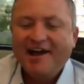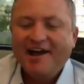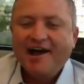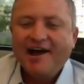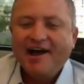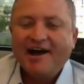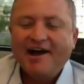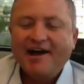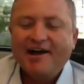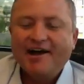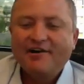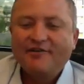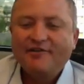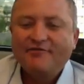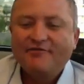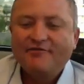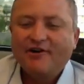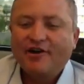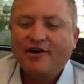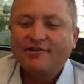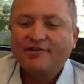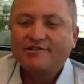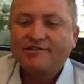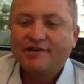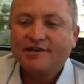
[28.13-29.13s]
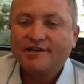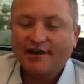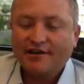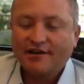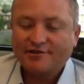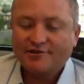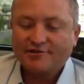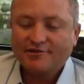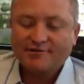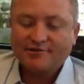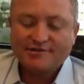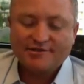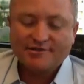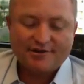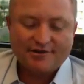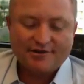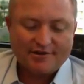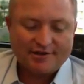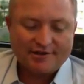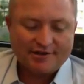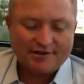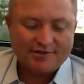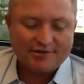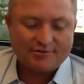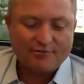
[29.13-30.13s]
of our doctor
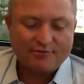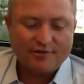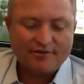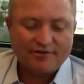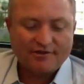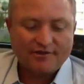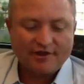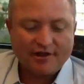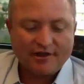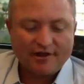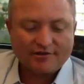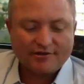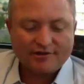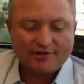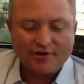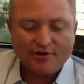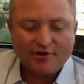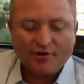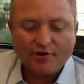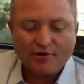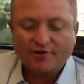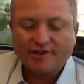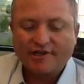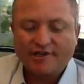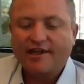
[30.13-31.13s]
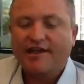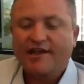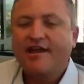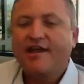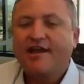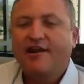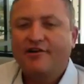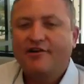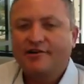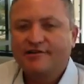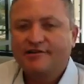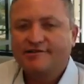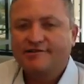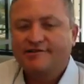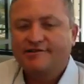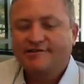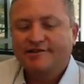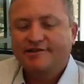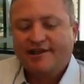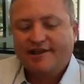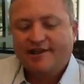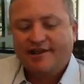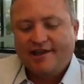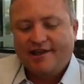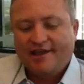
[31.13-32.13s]
series with Dr. Hoadley
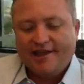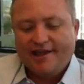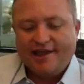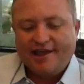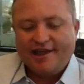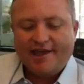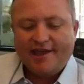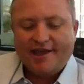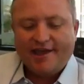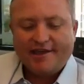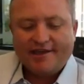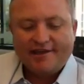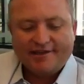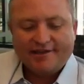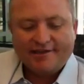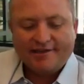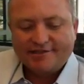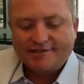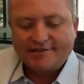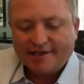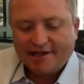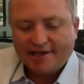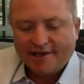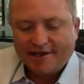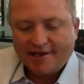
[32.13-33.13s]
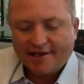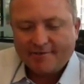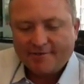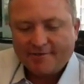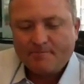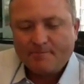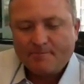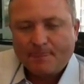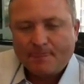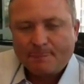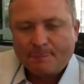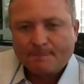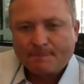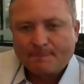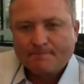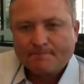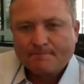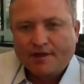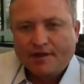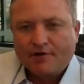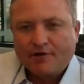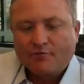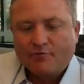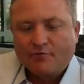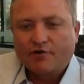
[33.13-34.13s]
Harris. And
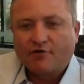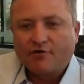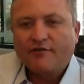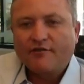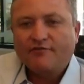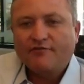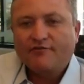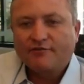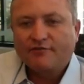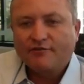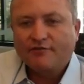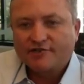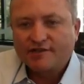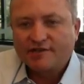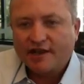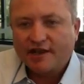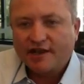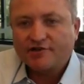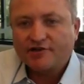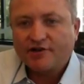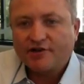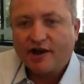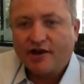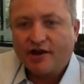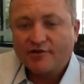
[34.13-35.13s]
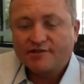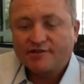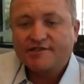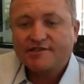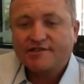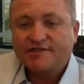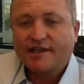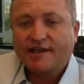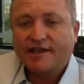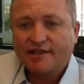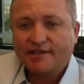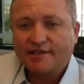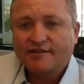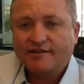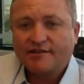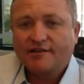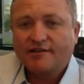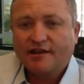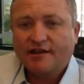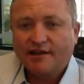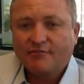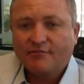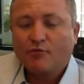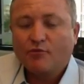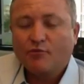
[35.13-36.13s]
we're grateful for Dr. Harris taking
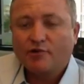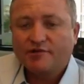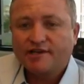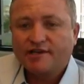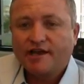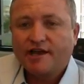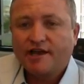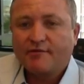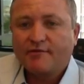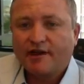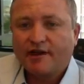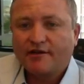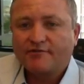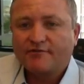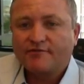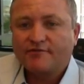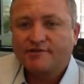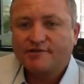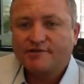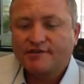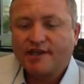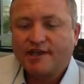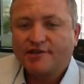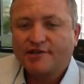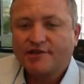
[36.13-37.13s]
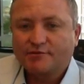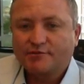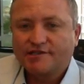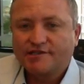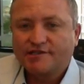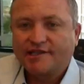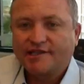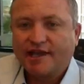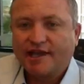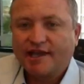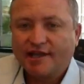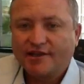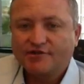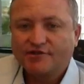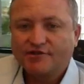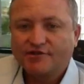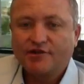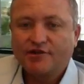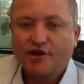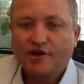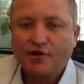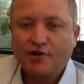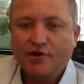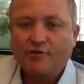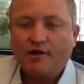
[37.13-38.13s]
more time out of his schedule today. As you
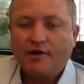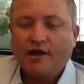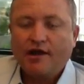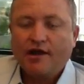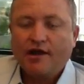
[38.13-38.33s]
know,